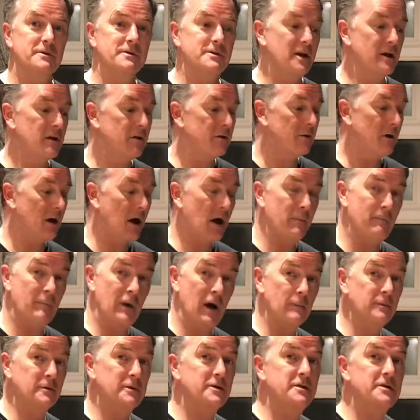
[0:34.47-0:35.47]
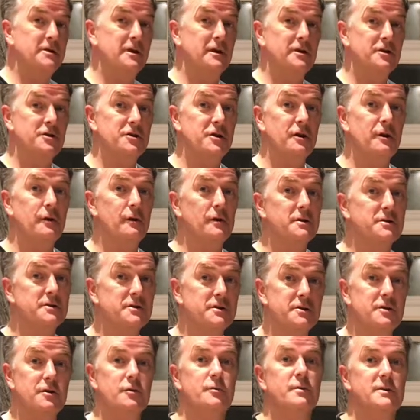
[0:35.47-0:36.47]
so I'm just going to show you a
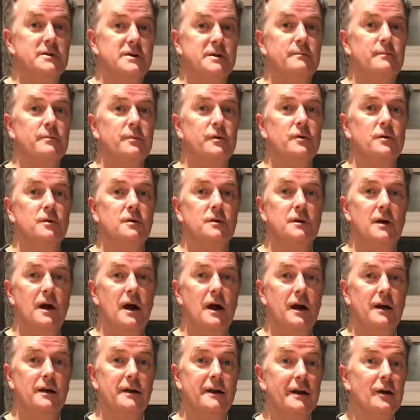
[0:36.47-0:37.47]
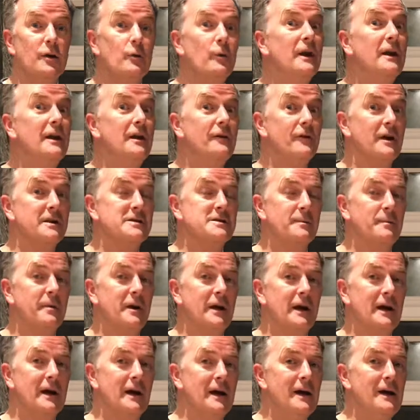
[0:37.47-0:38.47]
super simple linguine
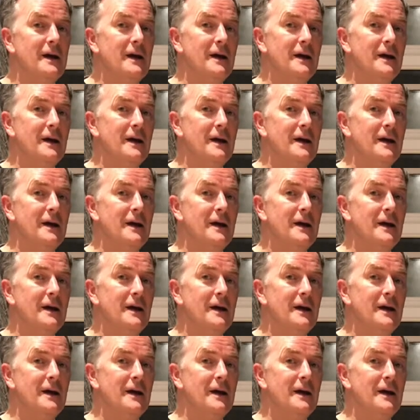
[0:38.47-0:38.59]
recipe